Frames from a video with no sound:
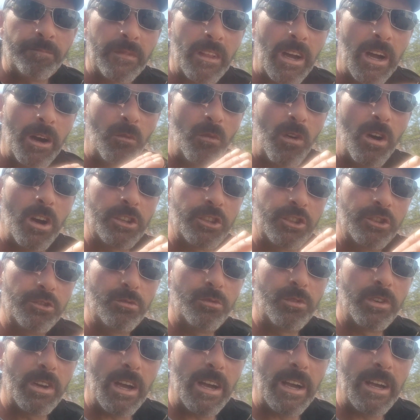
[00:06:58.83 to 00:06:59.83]
I want
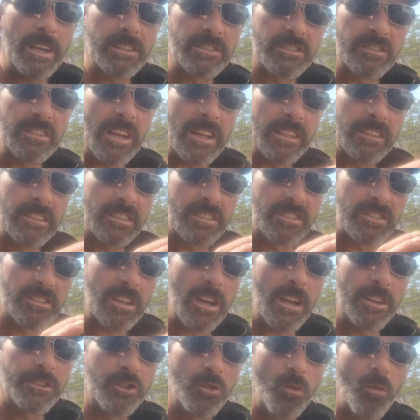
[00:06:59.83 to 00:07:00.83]
you guys that
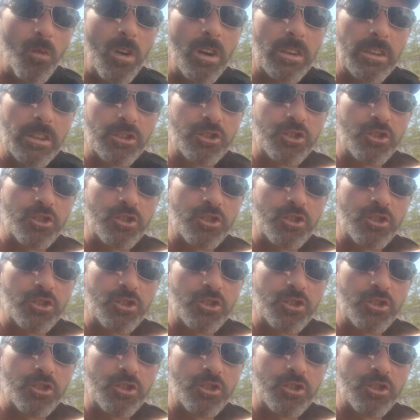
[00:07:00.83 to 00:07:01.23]
decide you want to